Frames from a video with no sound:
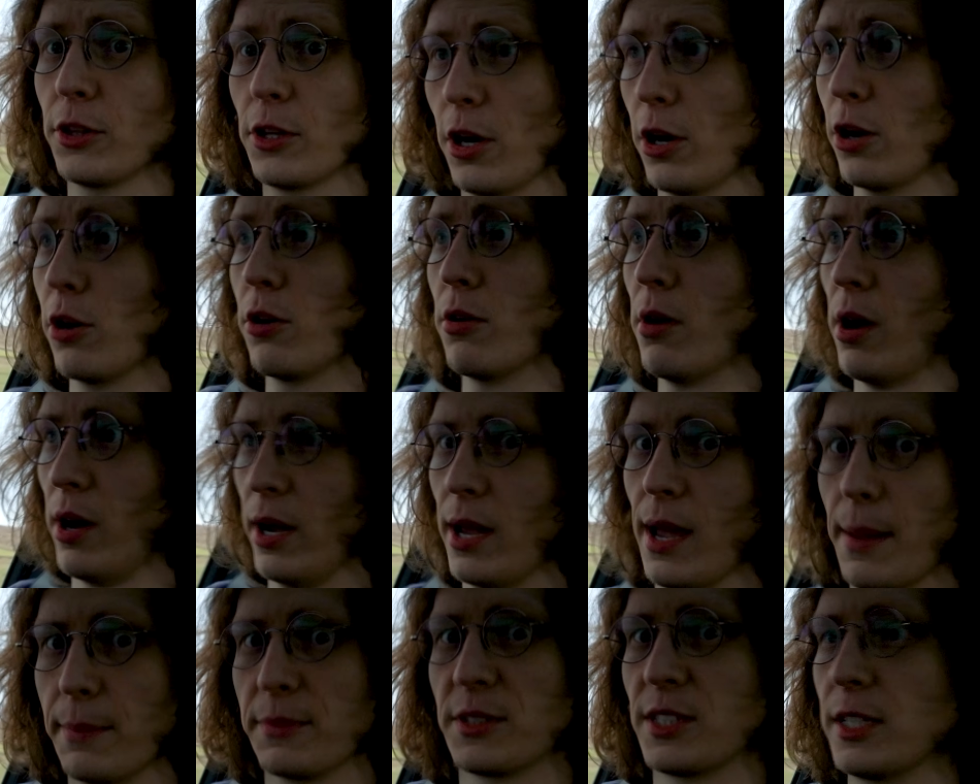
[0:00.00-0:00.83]
though I
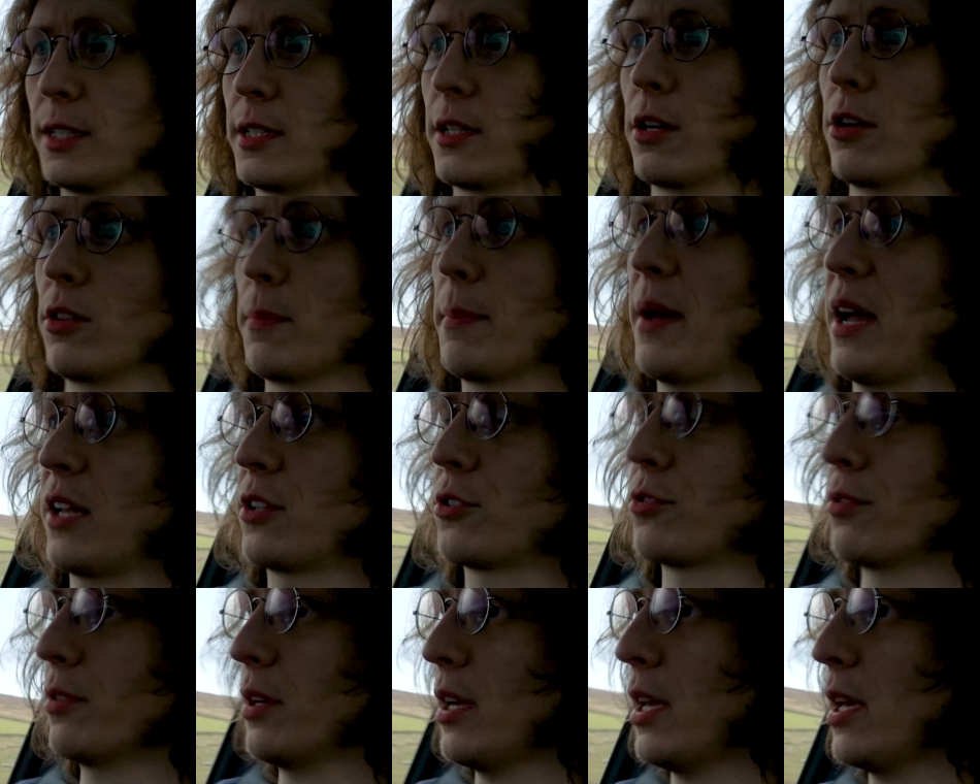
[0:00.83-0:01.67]
am sitting on the
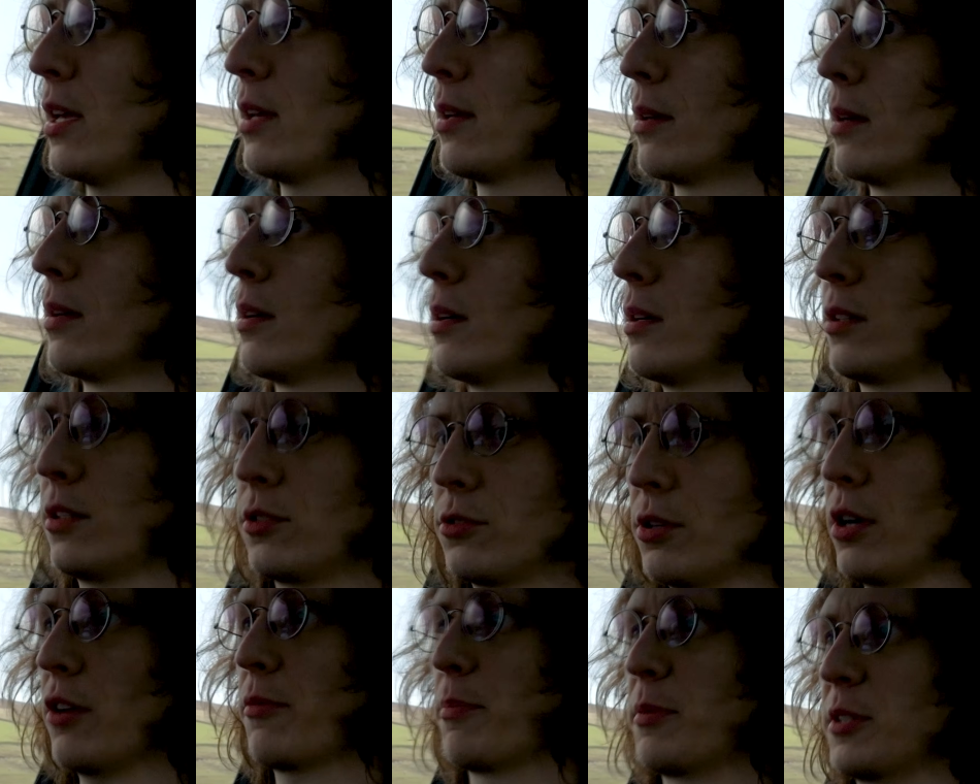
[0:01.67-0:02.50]
battery, the
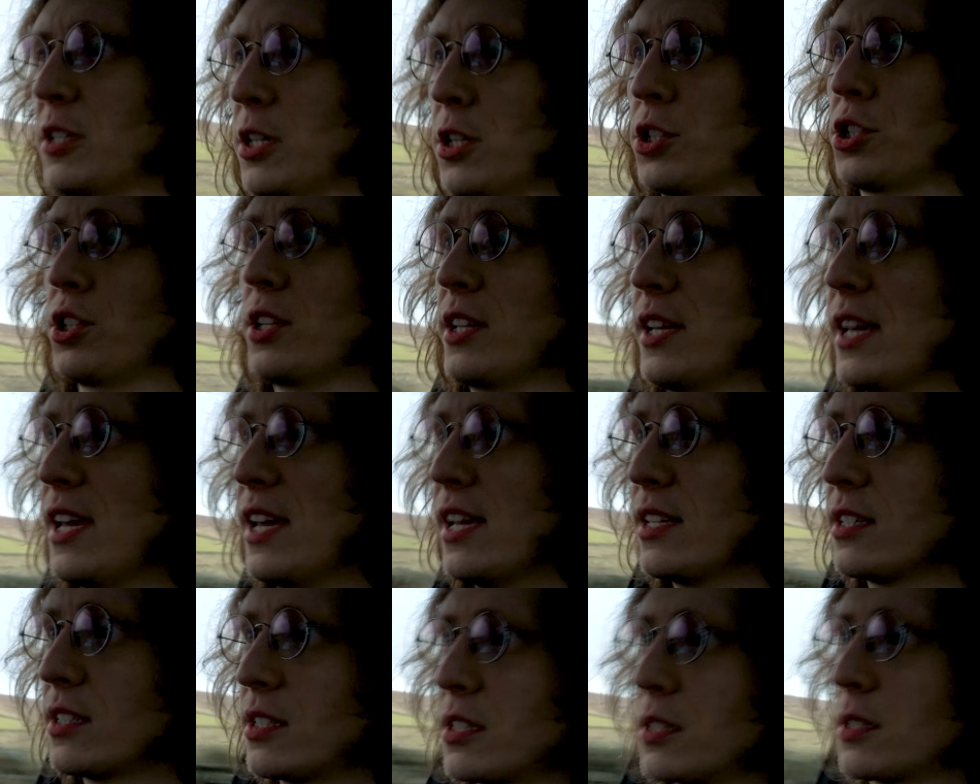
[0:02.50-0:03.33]
drive position
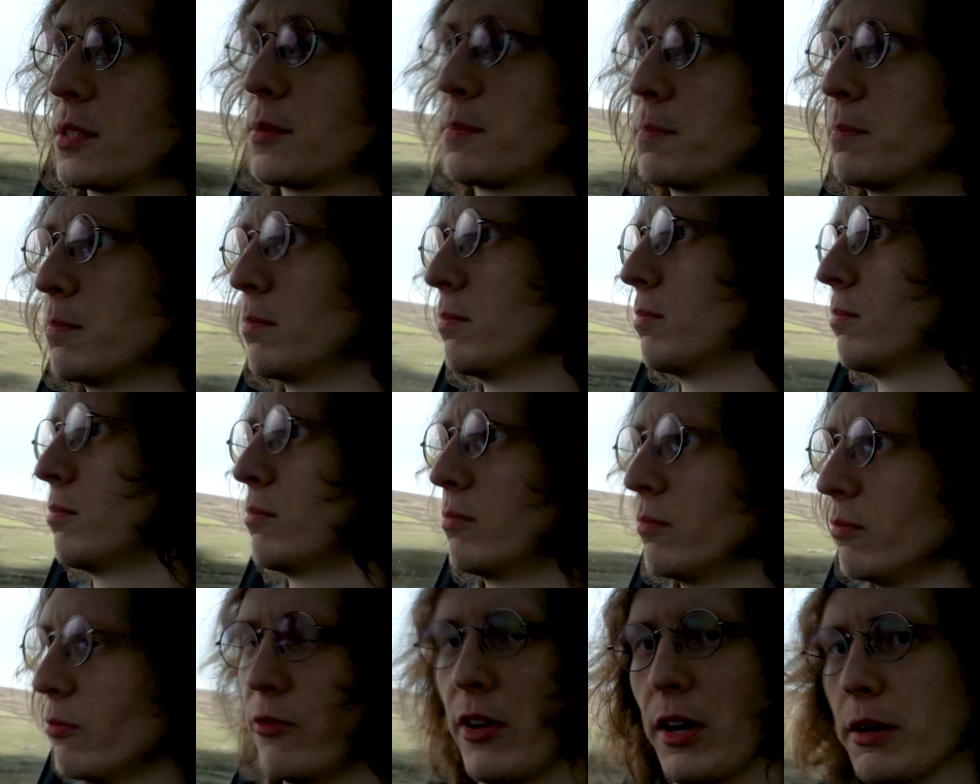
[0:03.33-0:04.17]
is
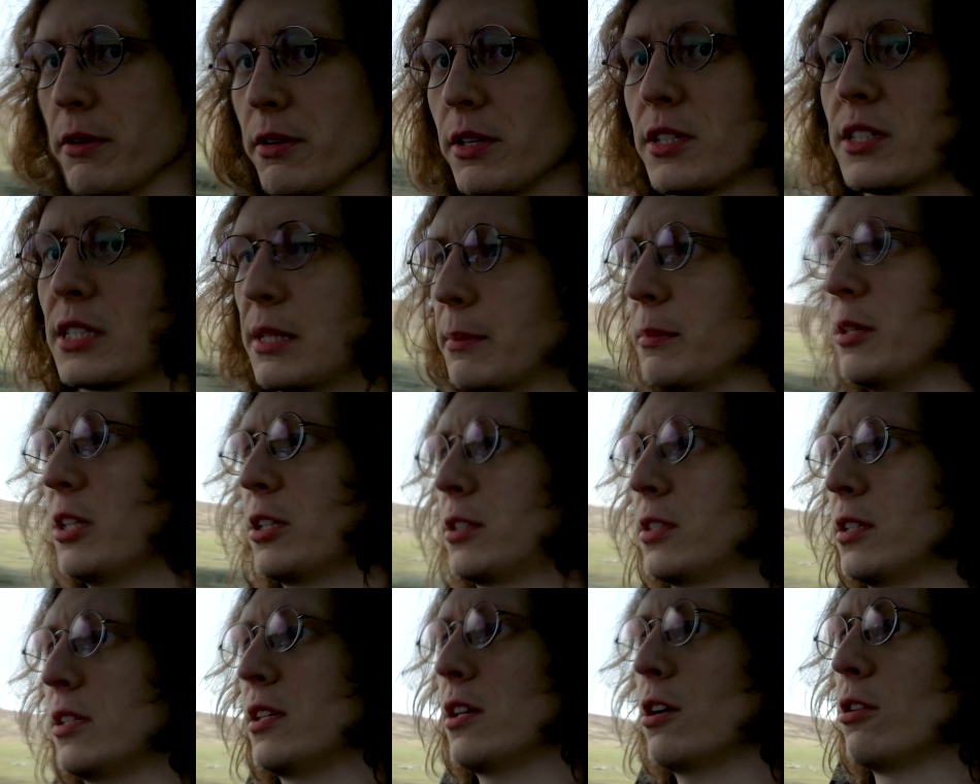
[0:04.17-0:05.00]
very similar
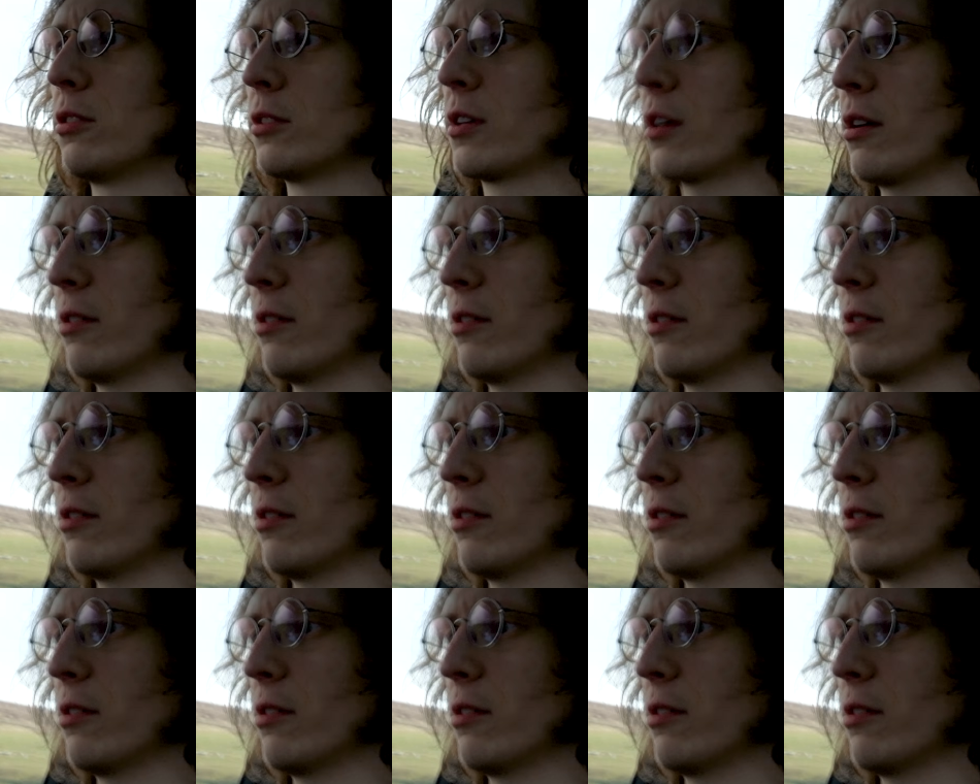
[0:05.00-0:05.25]
to the old